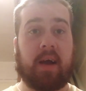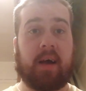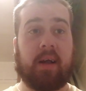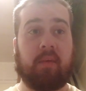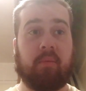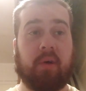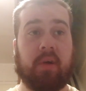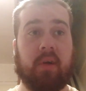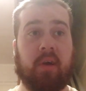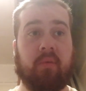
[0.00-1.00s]
And my
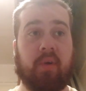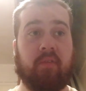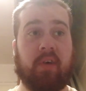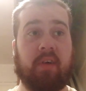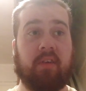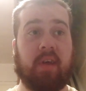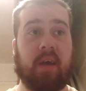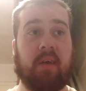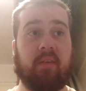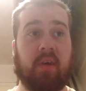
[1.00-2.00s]
younger brother is
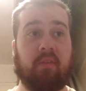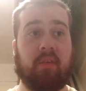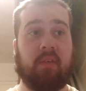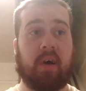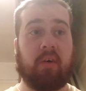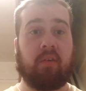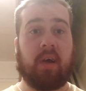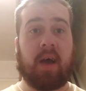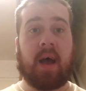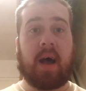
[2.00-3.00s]
staying at his girlfriend's house,
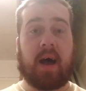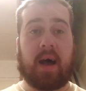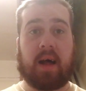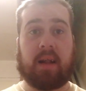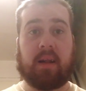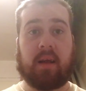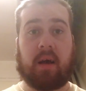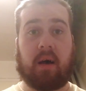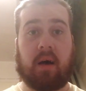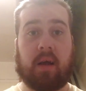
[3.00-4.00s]
and
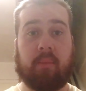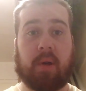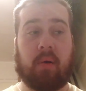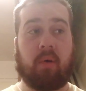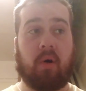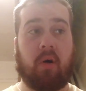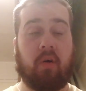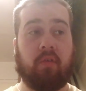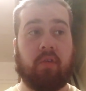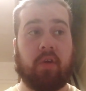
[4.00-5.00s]
I am now
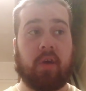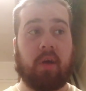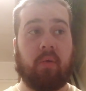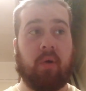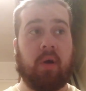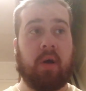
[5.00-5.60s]
off to go